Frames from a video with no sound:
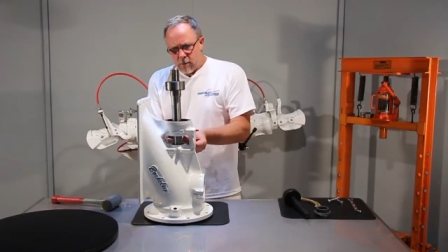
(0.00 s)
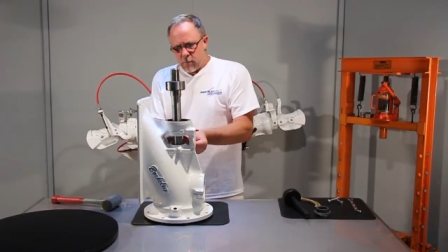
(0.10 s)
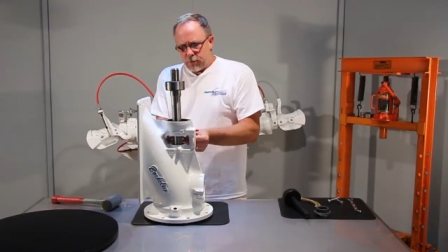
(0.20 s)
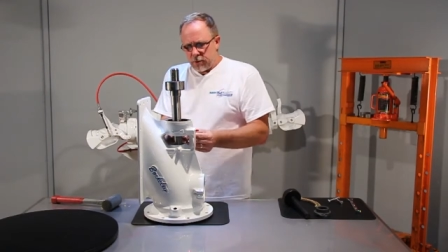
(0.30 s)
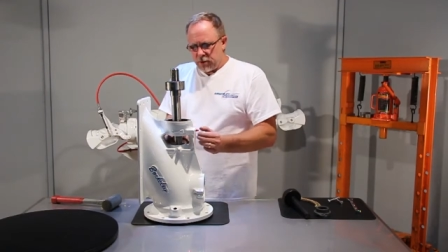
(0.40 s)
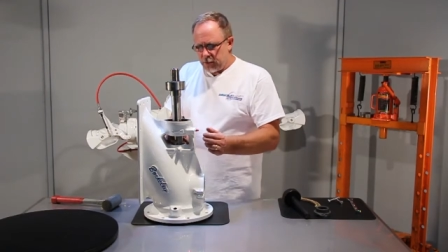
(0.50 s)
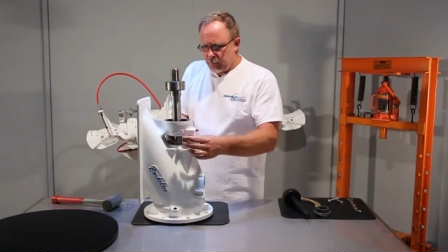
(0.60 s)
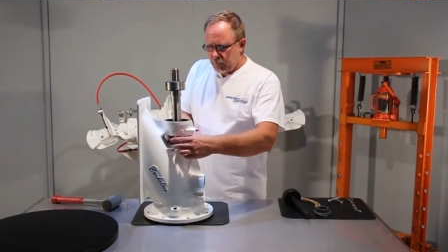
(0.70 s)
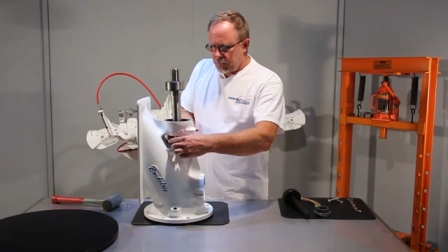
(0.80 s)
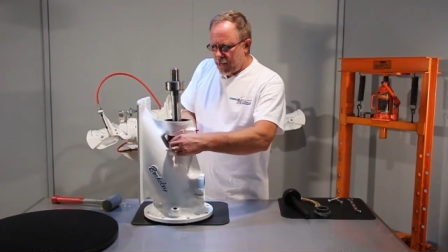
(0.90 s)
Put the
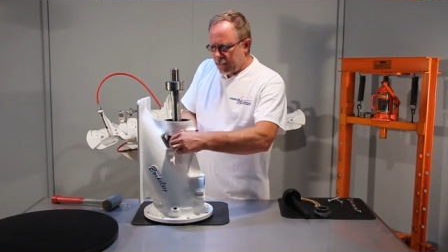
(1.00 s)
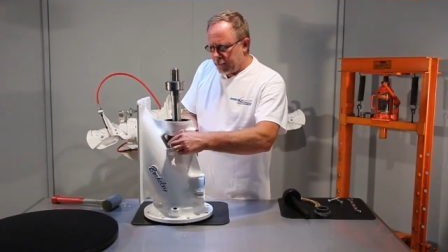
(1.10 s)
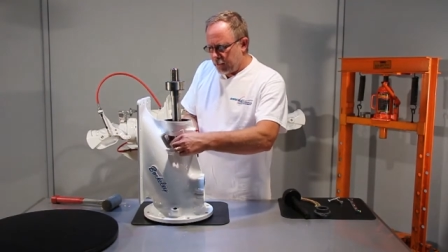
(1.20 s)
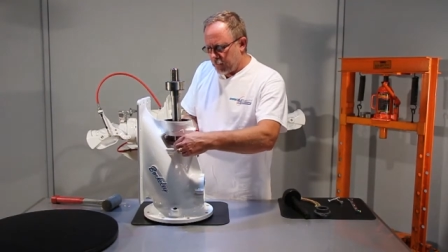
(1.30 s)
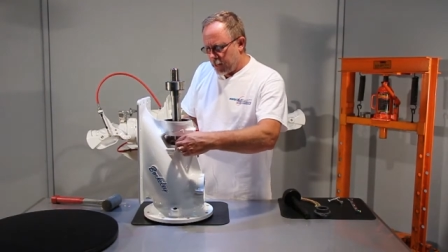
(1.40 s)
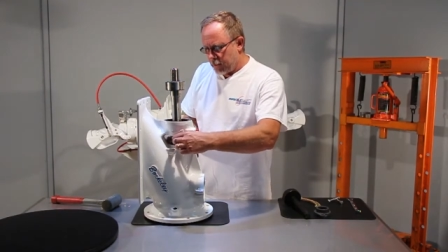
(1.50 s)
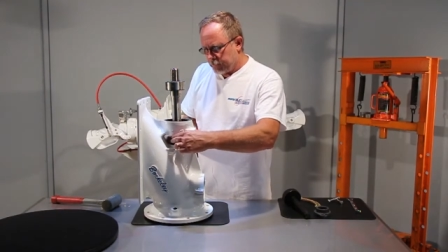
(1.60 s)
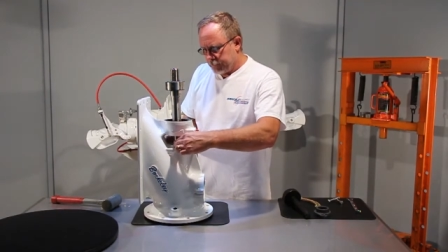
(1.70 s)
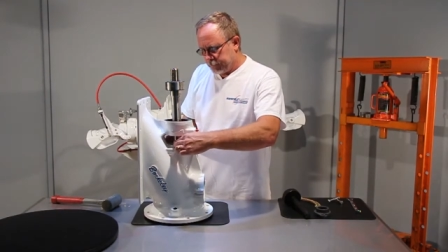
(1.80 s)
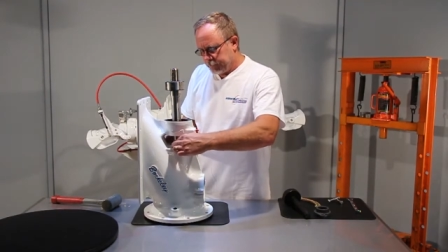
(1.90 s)
packing
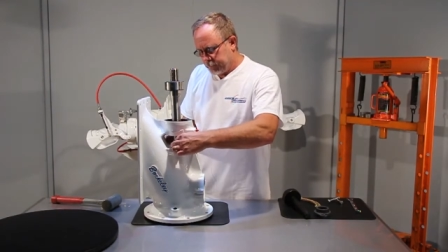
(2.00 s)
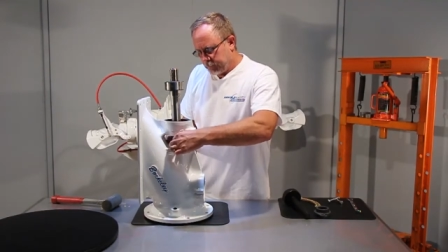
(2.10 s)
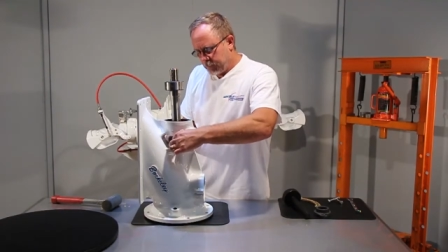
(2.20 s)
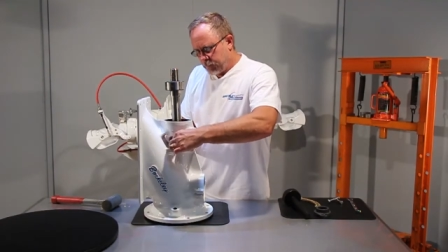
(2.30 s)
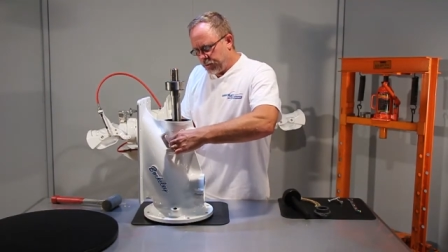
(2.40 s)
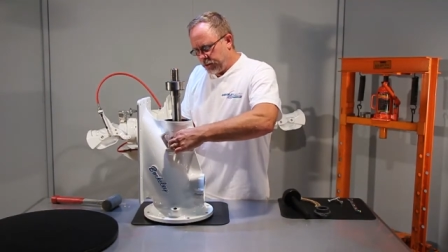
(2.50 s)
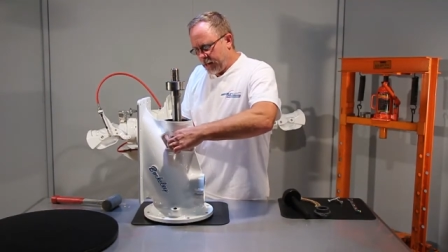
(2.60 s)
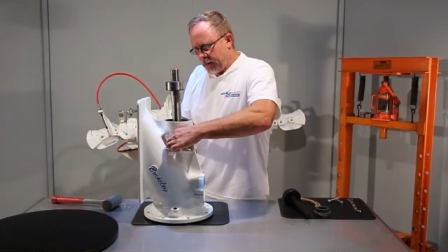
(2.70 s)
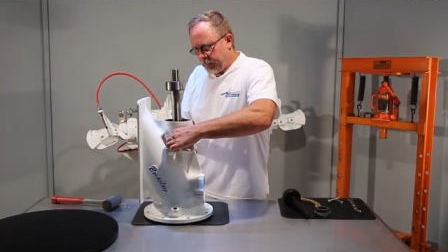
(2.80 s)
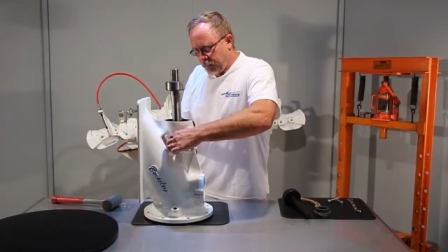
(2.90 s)
around, push it
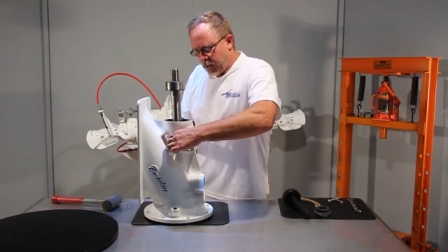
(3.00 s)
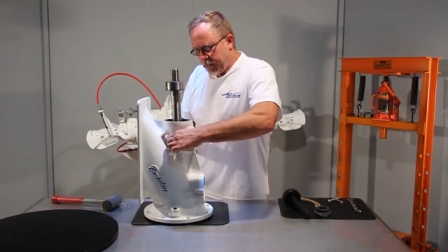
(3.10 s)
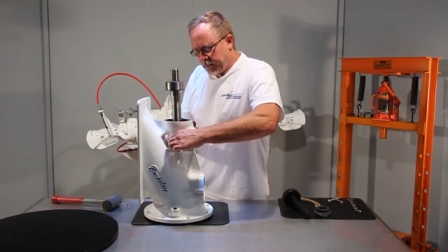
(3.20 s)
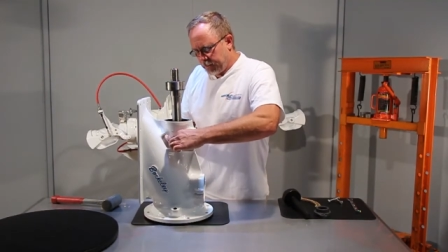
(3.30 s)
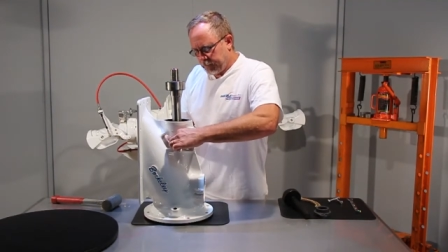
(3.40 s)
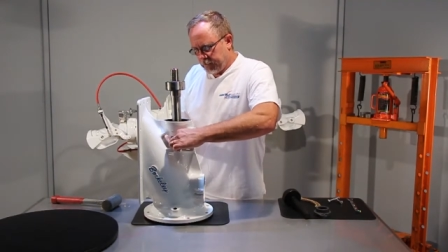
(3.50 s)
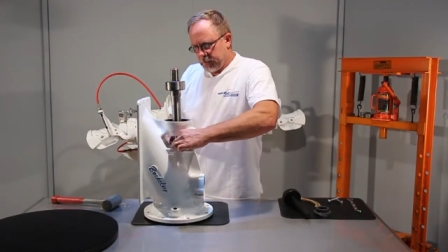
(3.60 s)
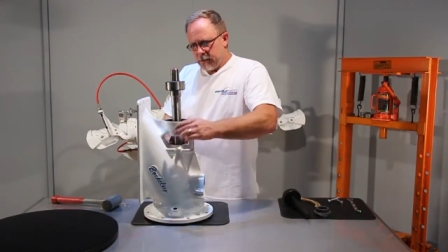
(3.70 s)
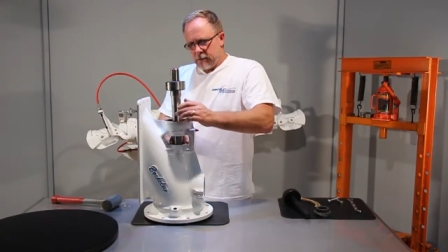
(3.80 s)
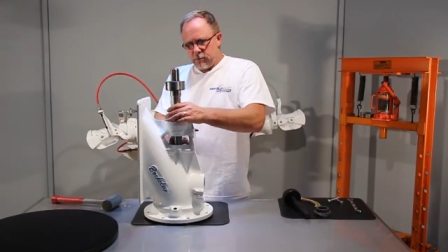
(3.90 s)
down in place.
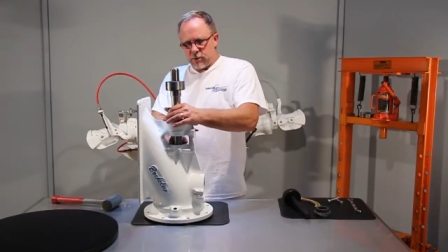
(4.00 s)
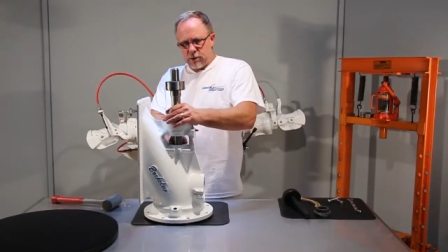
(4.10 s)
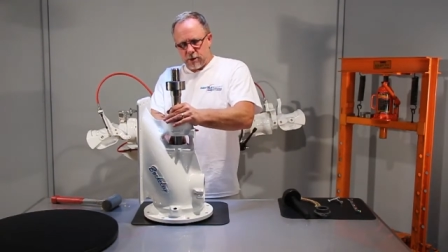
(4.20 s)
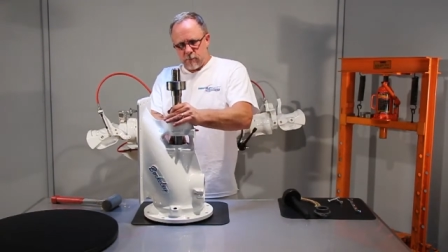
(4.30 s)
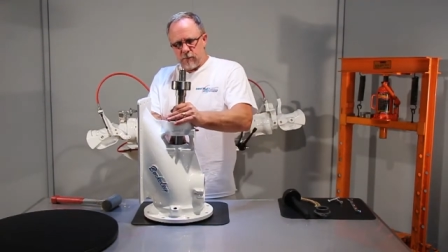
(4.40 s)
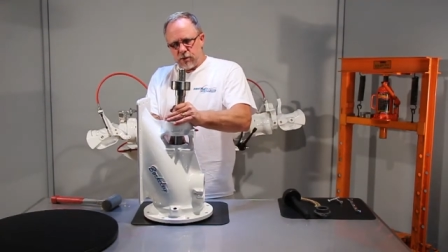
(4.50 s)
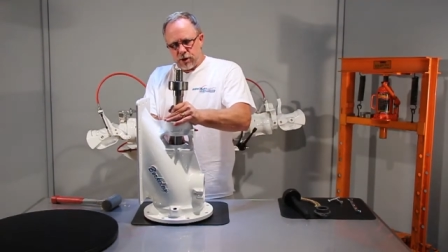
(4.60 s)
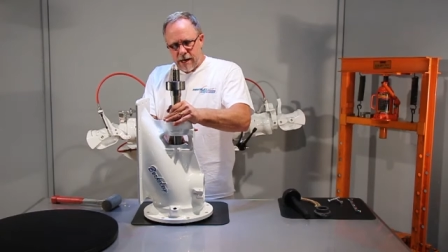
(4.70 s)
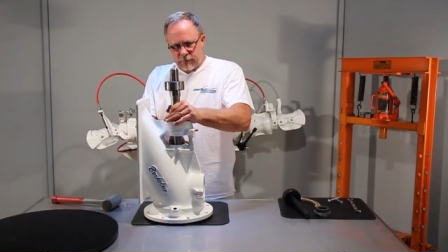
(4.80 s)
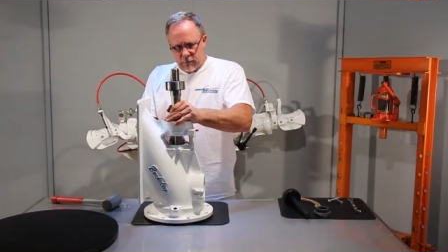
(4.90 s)
Usually you can move the
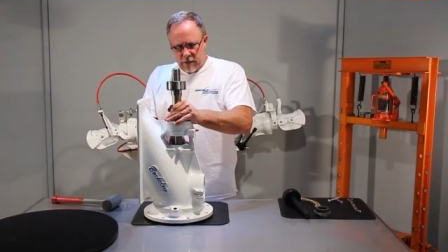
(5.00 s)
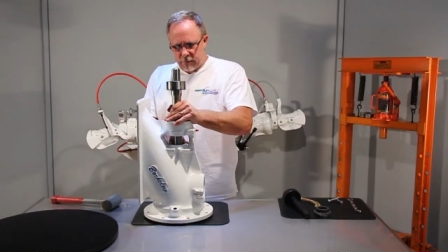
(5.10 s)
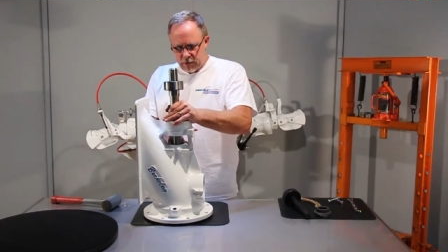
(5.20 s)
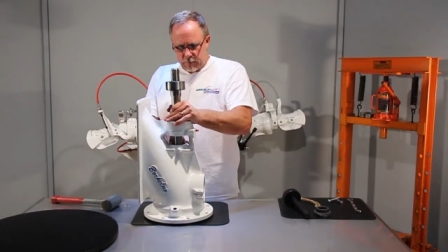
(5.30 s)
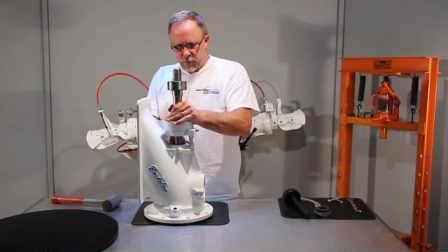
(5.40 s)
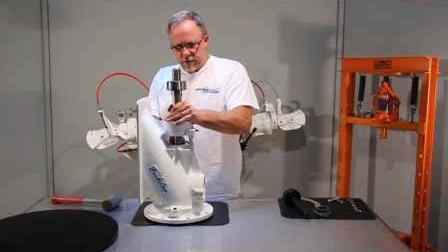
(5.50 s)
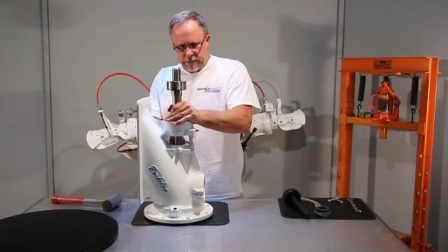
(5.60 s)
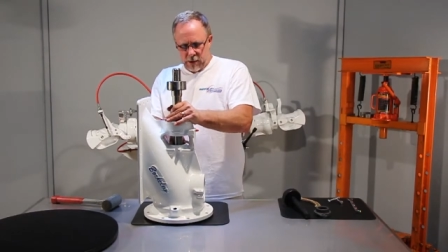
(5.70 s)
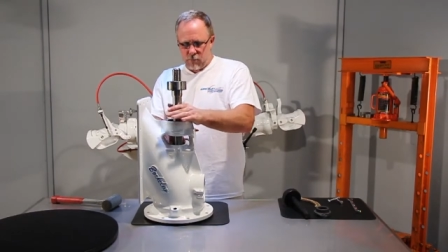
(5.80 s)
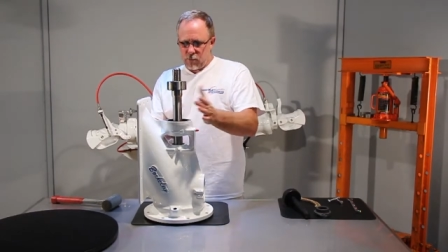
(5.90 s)
shaft around at this point
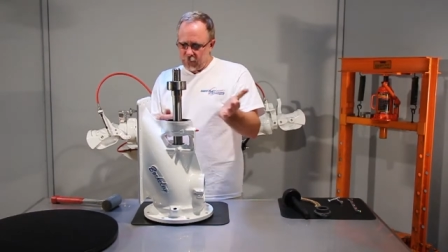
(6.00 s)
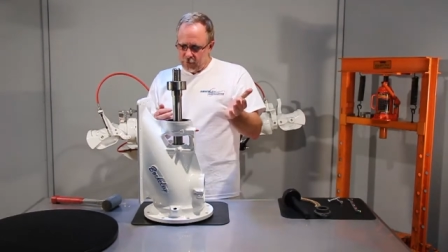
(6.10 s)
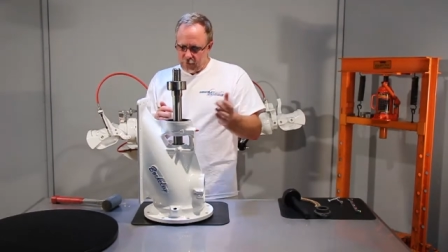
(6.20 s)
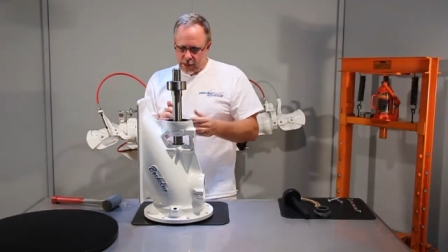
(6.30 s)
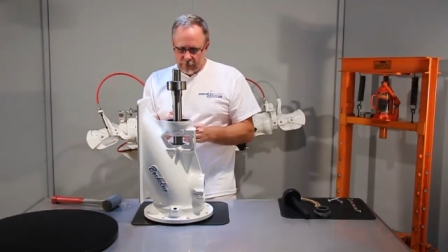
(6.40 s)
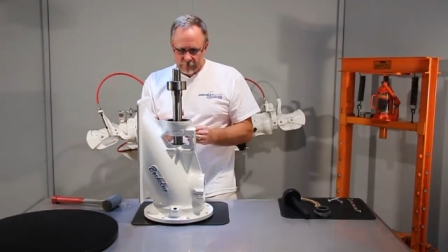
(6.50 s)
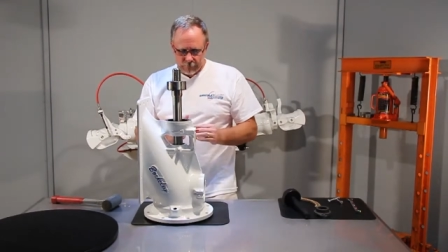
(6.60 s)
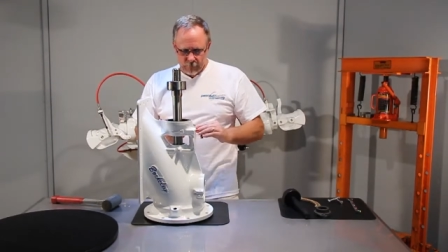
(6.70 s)
to help move it around.